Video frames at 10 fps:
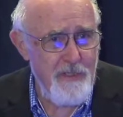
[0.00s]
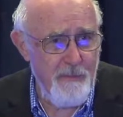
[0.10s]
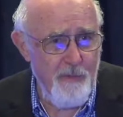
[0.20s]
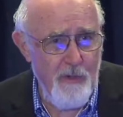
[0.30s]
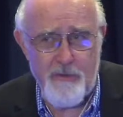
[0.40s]

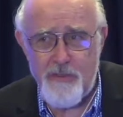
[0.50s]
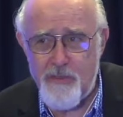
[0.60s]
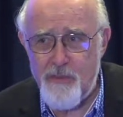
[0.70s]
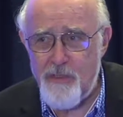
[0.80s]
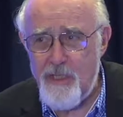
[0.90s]
approach to
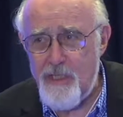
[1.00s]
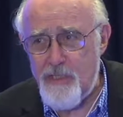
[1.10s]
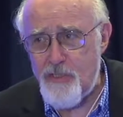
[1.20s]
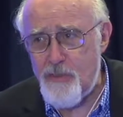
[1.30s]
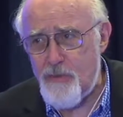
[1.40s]
the
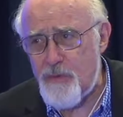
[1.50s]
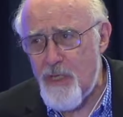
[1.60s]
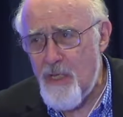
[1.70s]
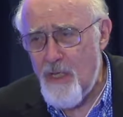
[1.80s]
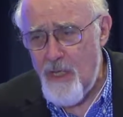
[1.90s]
issues.
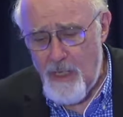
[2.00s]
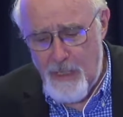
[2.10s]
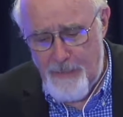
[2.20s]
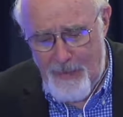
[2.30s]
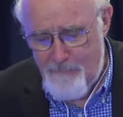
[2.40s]

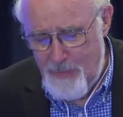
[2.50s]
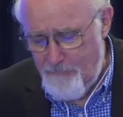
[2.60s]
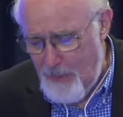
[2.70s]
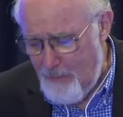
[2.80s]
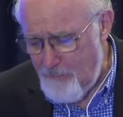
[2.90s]
I've been
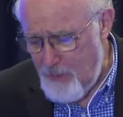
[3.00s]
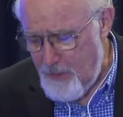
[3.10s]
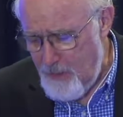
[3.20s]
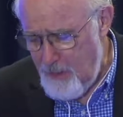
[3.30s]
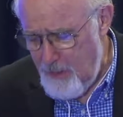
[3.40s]
involved in
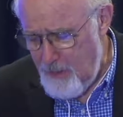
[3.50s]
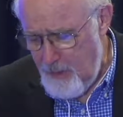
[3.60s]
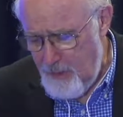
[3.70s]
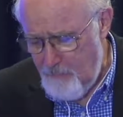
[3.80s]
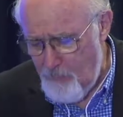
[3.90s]

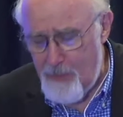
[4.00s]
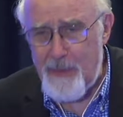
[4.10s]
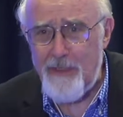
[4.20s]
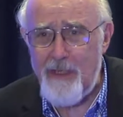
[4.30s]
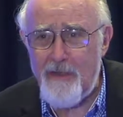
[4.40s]

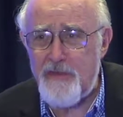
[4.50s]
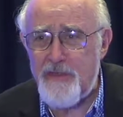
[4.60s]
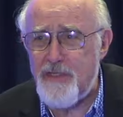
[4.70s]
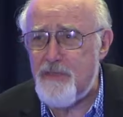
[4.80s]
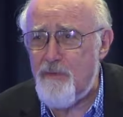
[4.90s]
environmental health
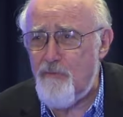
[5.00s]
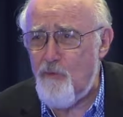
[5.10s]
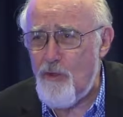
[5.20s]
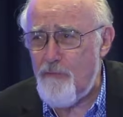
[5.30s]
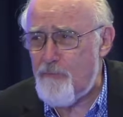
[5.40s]
since
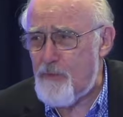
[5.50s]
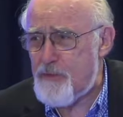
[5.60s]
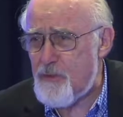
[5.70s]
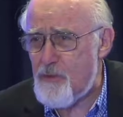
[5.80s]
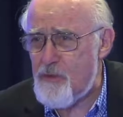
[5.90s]
before the
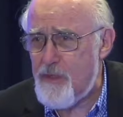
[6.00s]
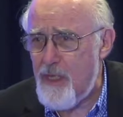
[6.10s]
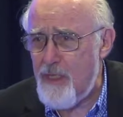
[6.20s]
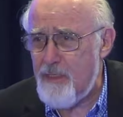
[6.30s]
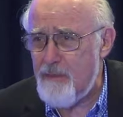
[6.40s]
first Earth
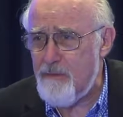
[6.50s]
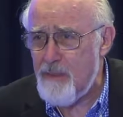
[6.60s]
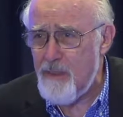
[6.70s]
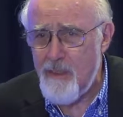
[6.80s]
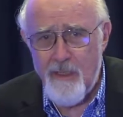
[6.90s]
Day, and
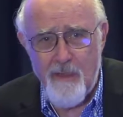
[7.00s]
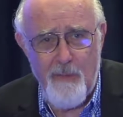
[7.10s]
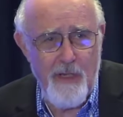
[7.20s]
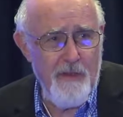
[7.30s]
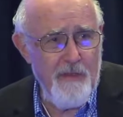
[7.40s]

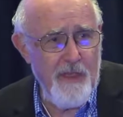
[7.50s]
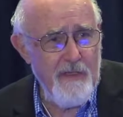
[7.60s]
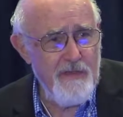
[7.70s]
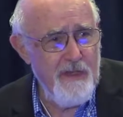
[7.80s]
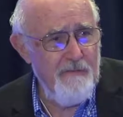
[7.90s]
among other
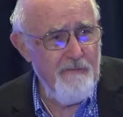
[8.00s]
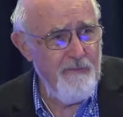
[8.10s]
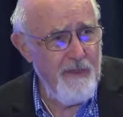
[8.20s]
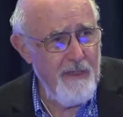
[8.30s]
things have